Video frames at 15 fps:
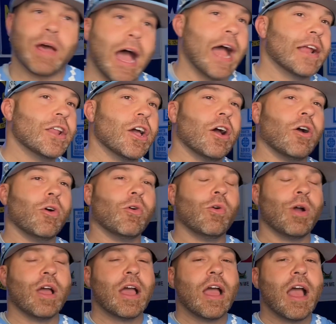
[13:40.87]
I
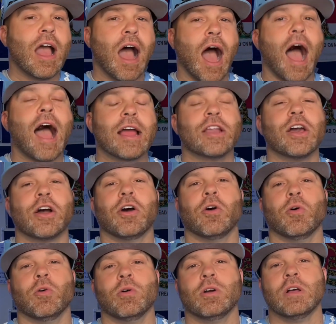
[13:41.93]
know
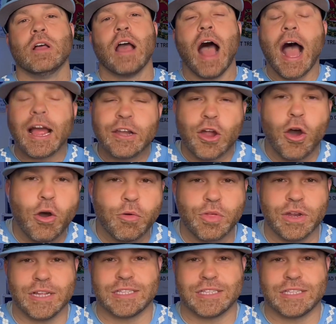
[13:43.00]
that